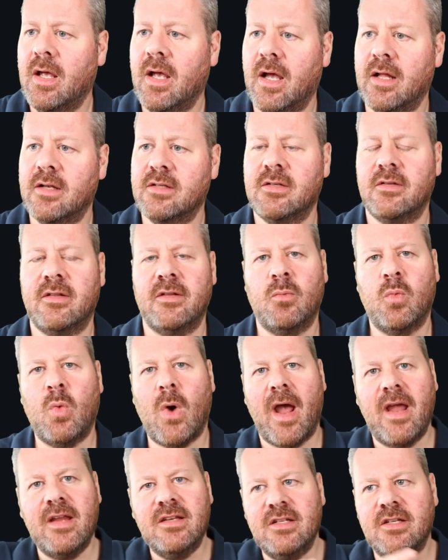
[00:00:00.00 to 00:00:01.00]
And so the
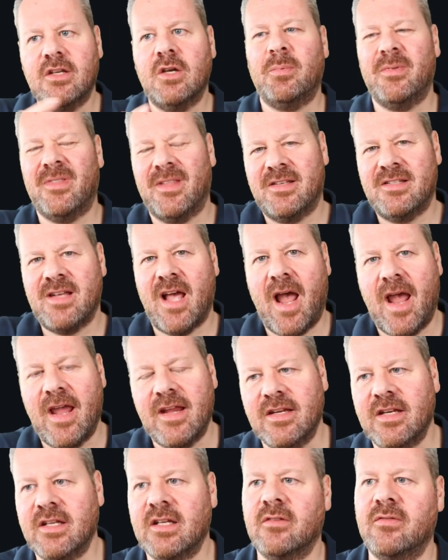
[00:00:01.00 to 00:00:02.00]
winding up and the
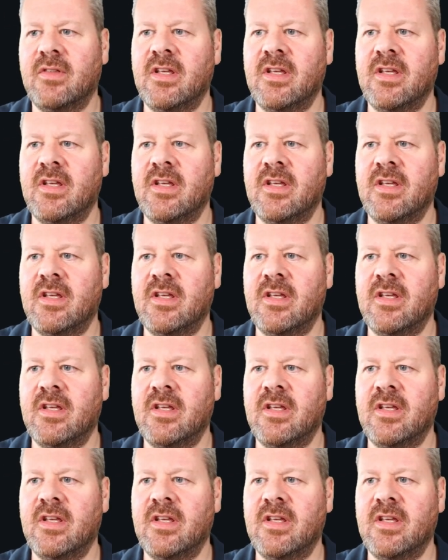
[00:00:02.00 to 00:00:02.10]
tightening of